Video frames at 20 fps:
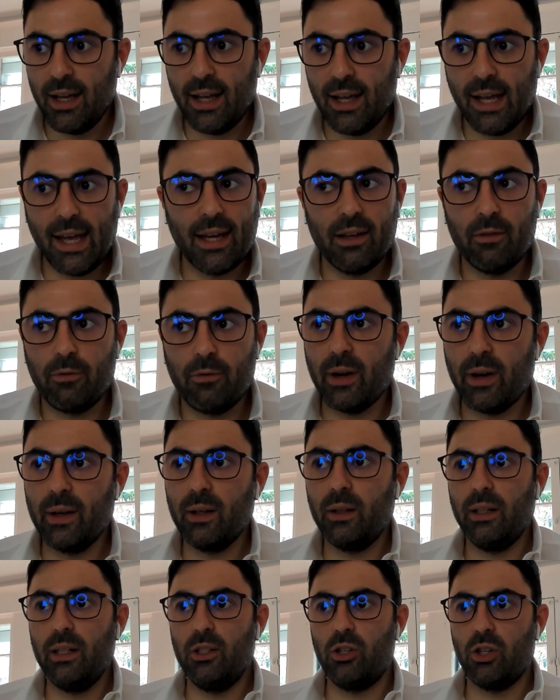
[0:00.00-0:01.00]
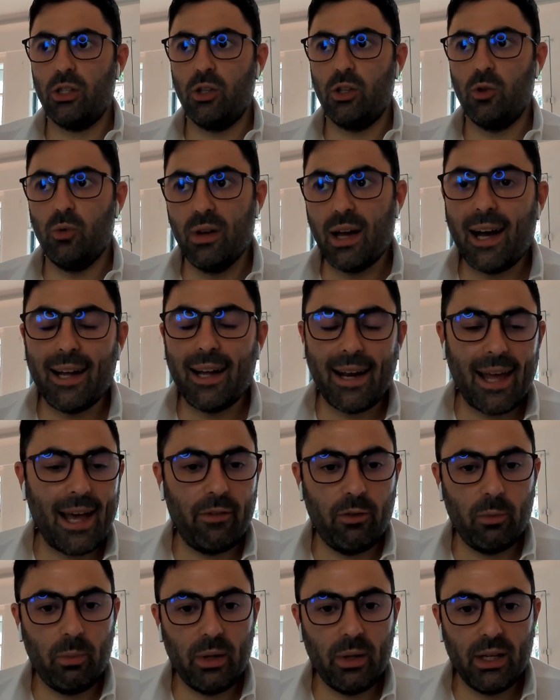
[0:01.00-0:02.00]
and frankly, just to not
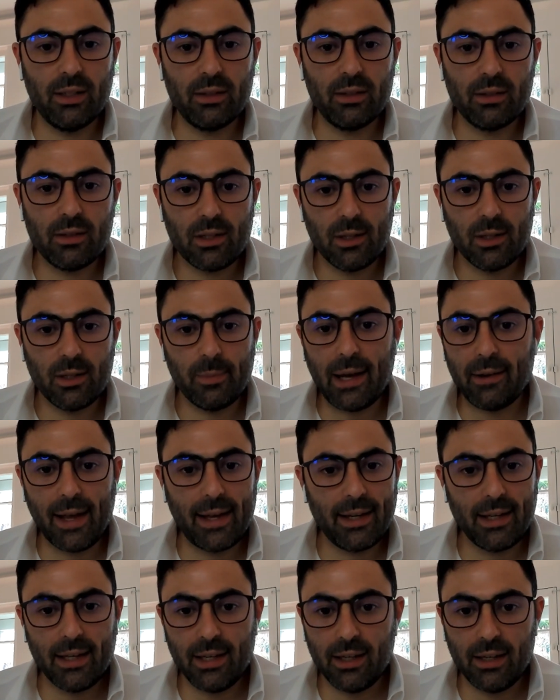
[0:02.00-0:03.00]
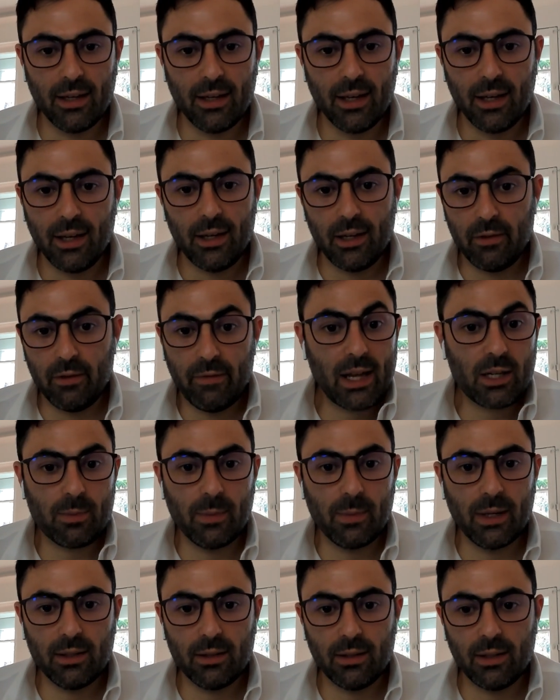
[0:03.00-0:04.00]
have opinions about any investment.